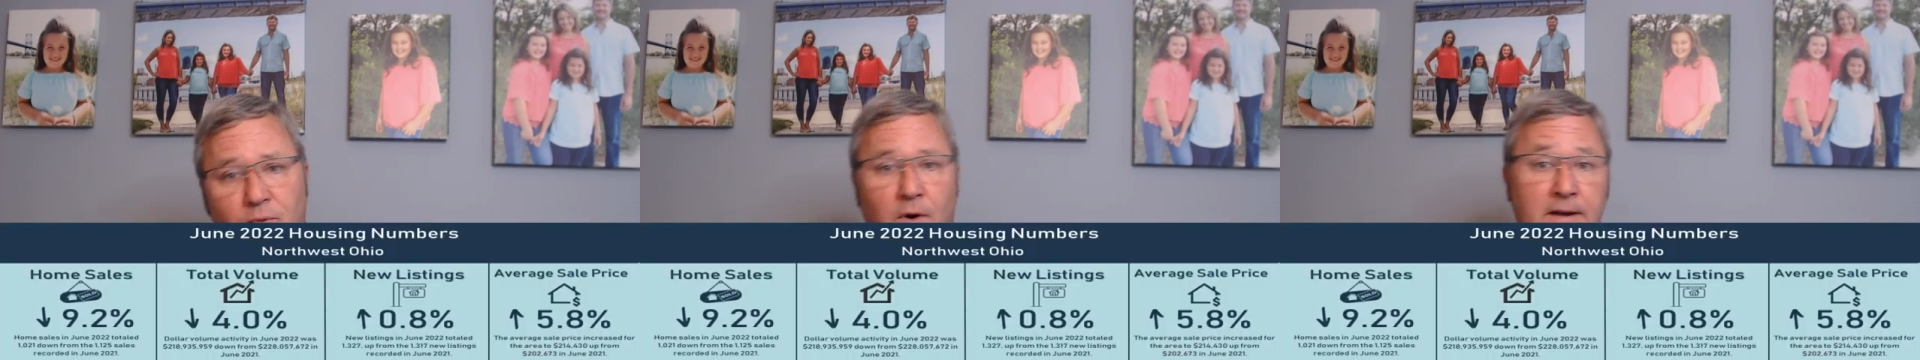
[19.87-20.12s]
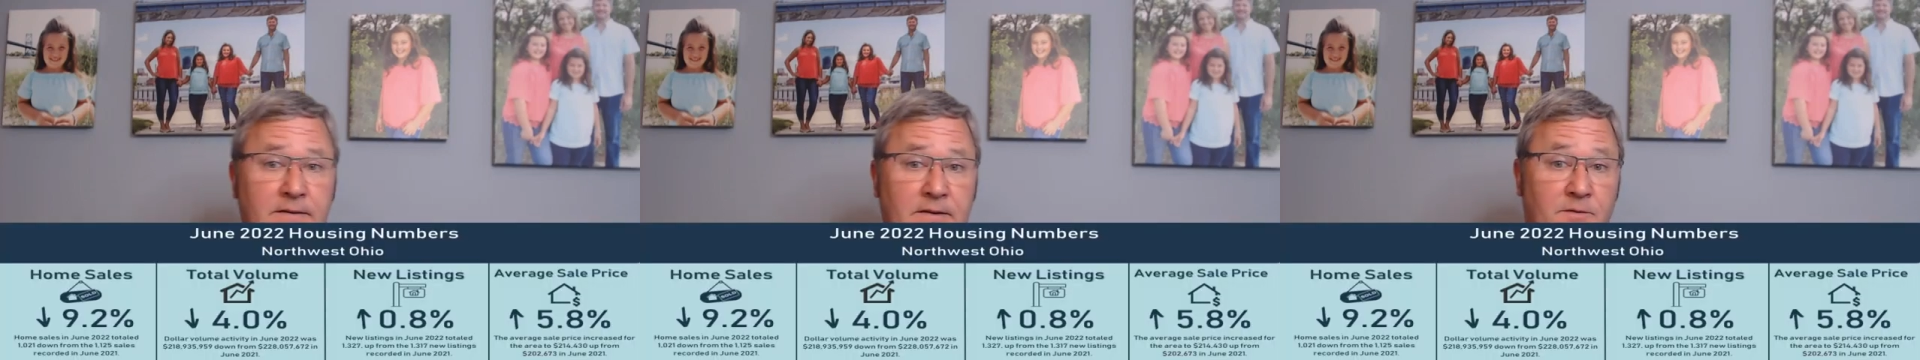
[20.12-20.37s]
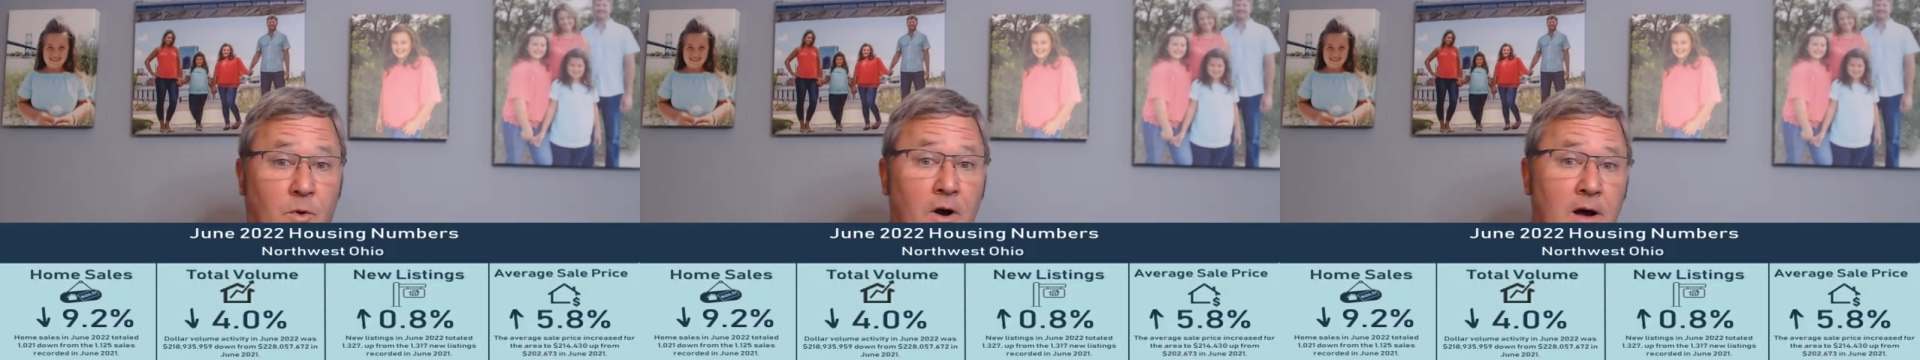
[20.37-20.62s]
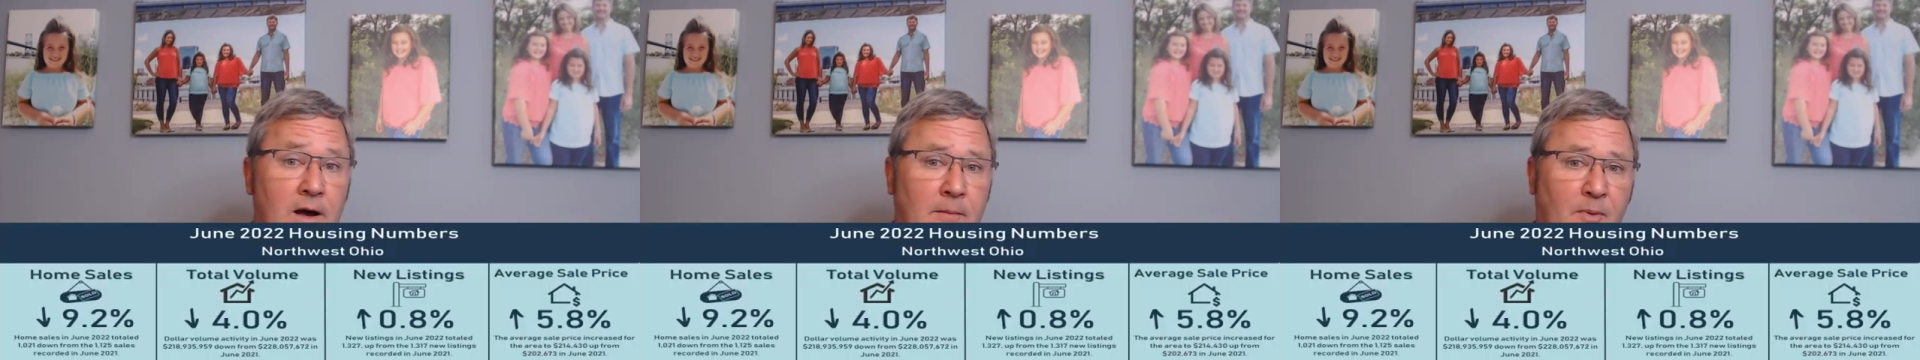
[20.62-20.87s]
Prices
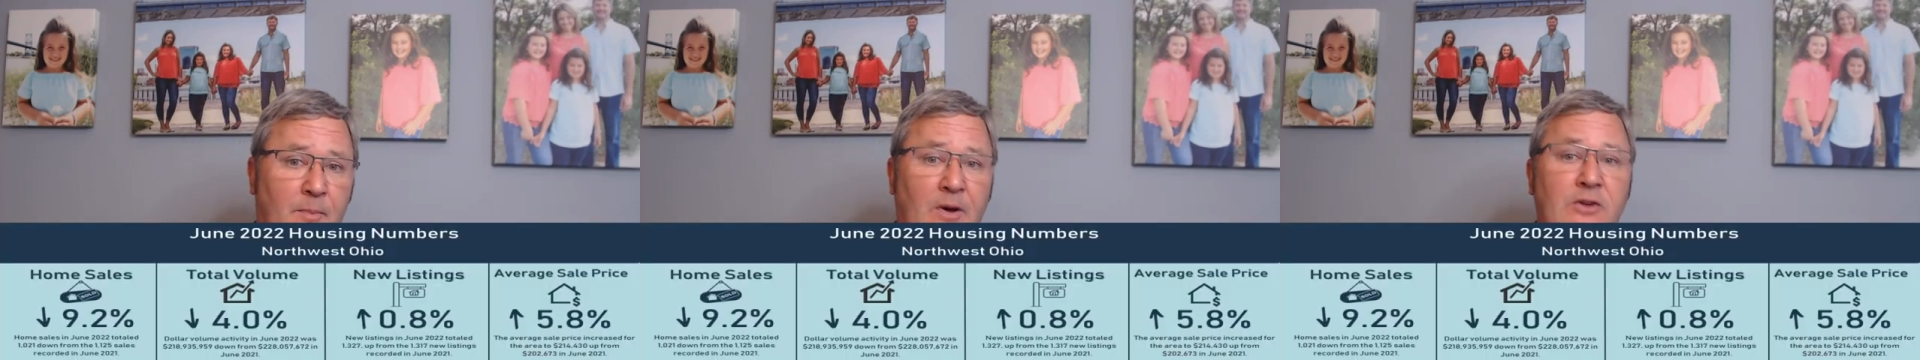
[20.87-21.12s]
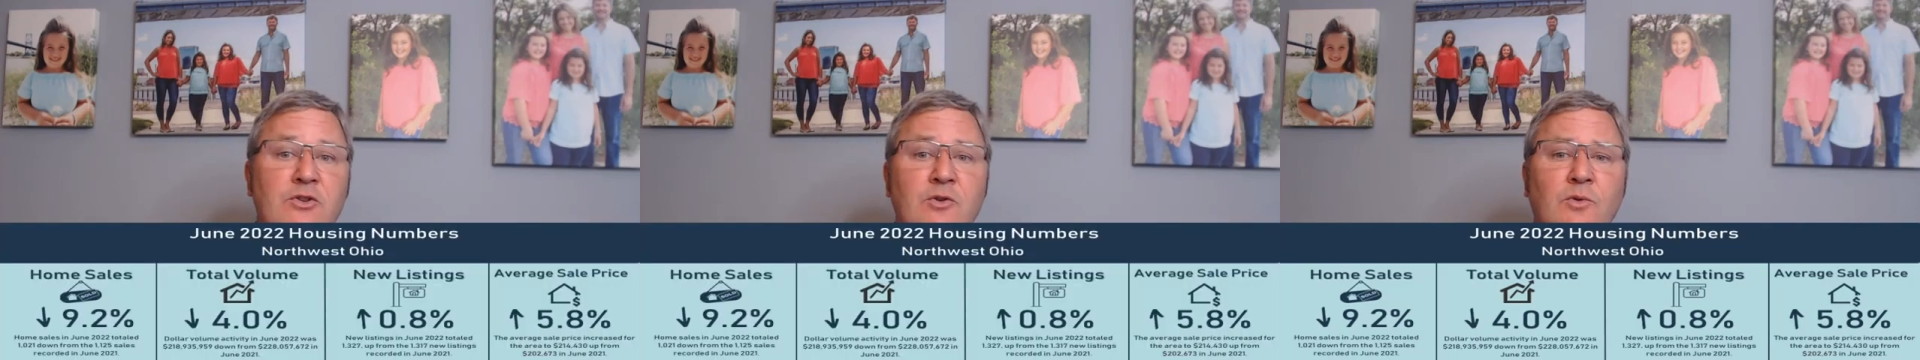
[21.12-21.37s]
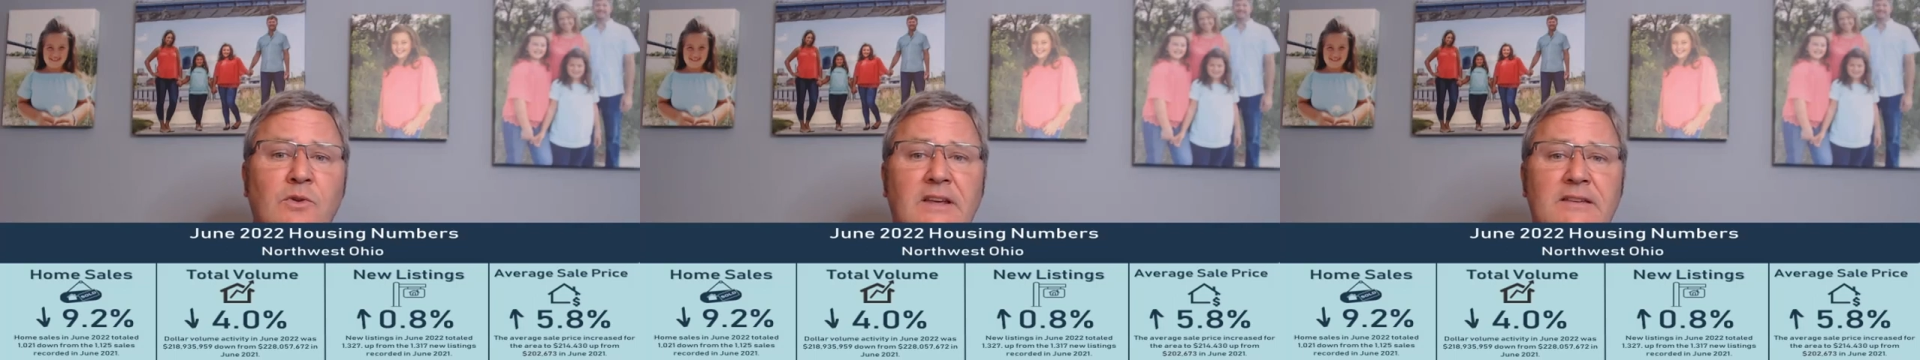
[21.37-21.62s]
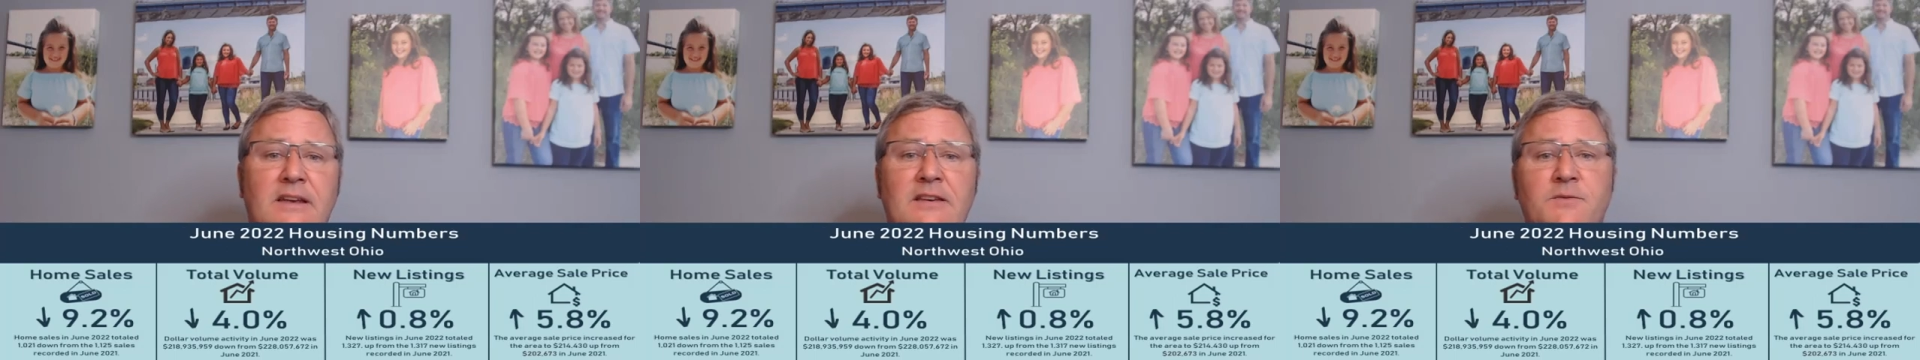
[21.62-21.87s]
were up, but new
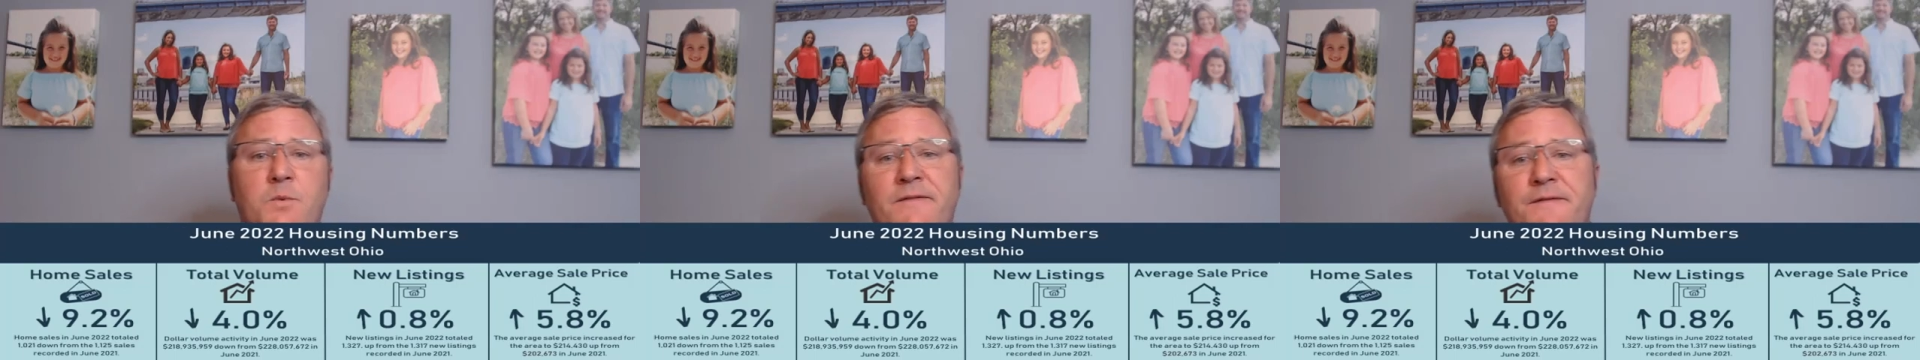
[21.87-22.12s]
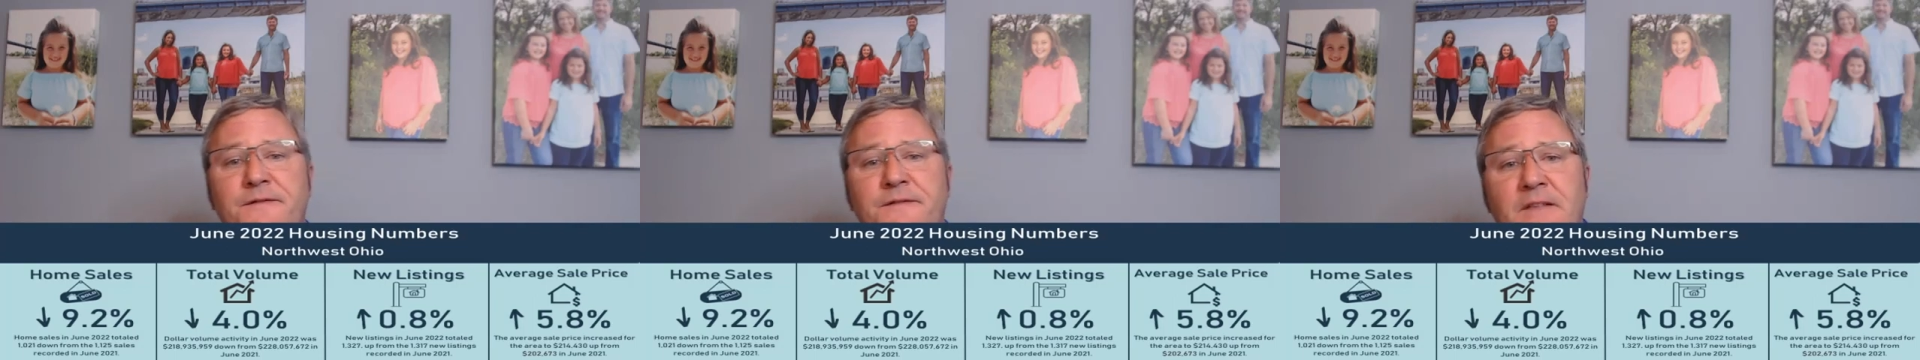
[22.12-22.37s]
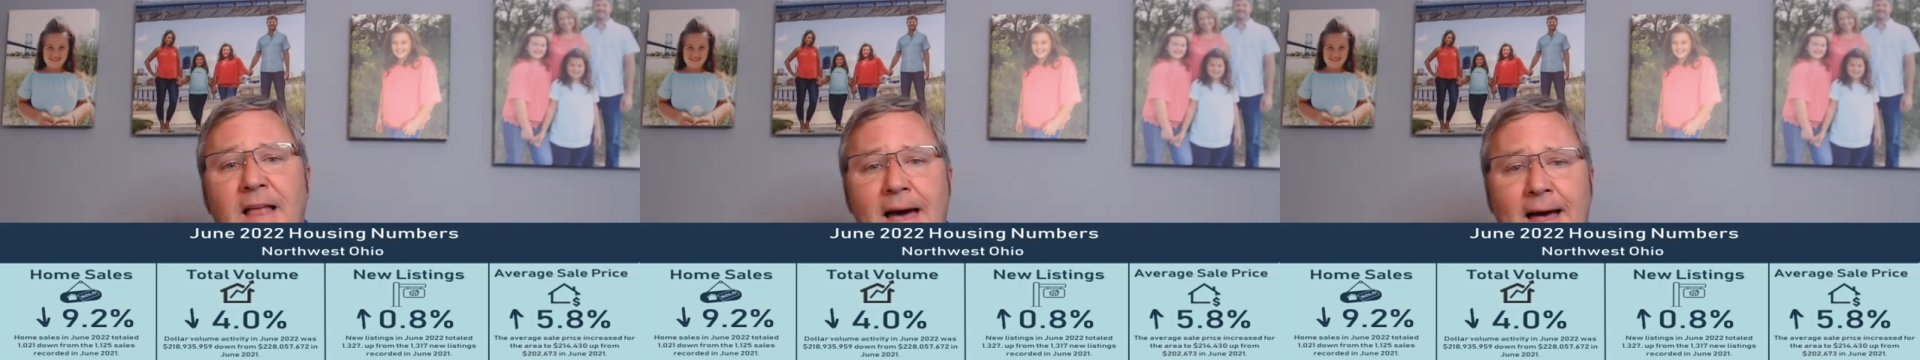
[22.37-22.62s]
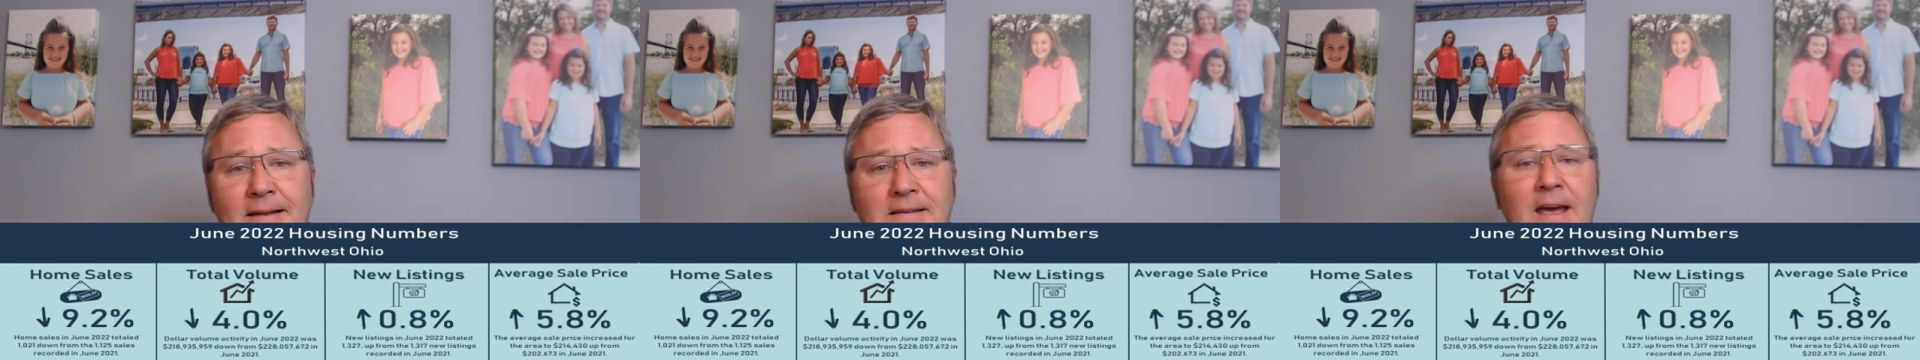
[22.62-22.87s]
listings were
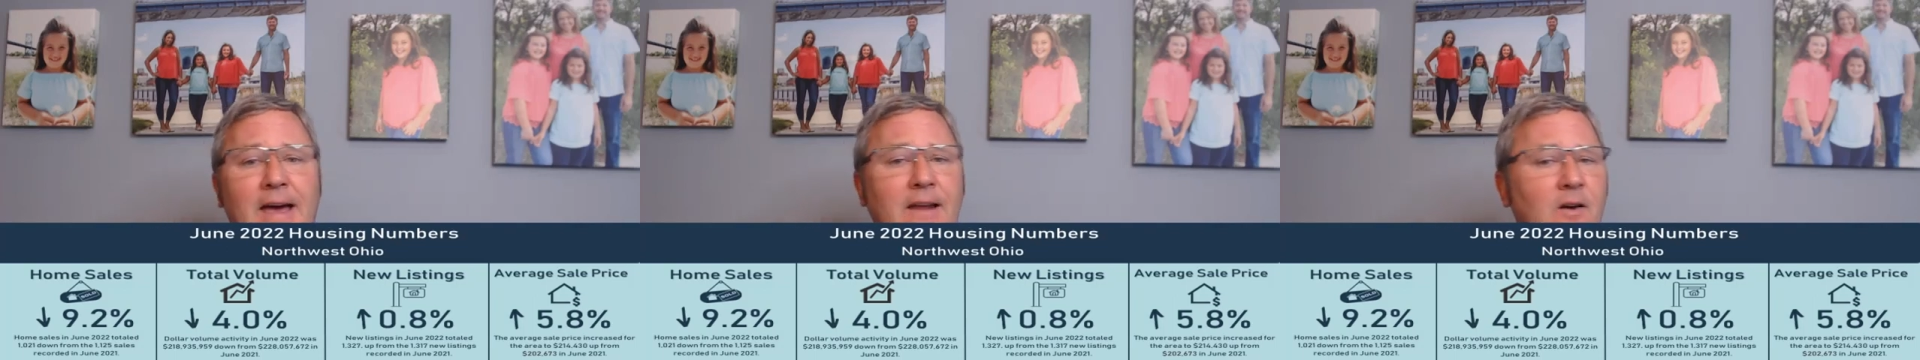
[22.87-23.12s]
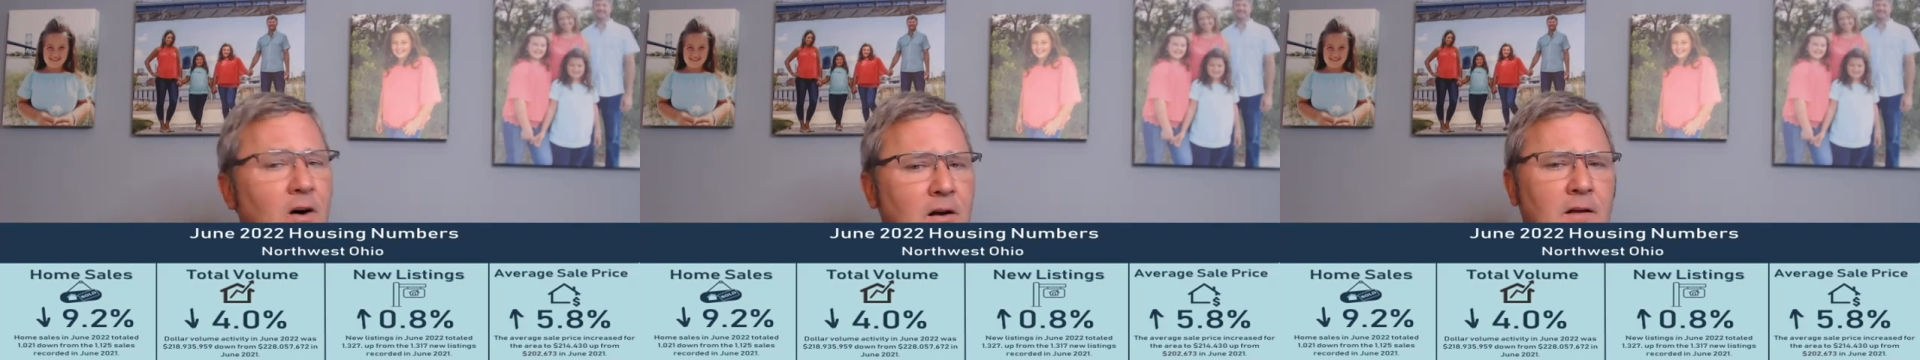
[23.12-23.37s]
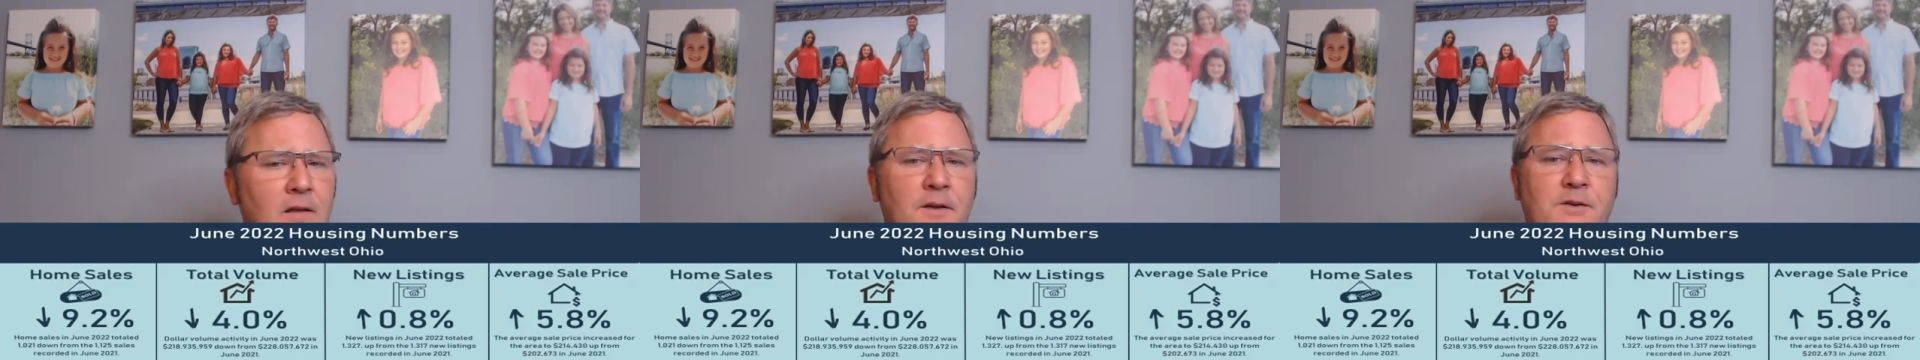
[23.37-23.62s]
flat, and all the